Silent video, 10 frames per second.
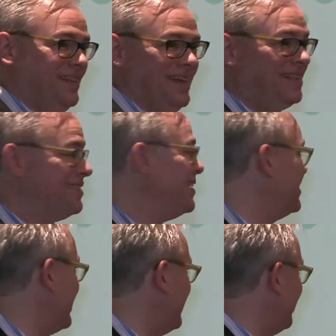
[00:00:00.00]
that
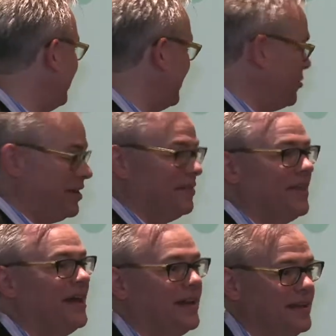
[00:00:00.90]
thing down there, whatever
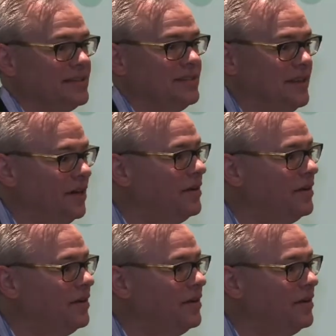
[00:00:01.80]
that is,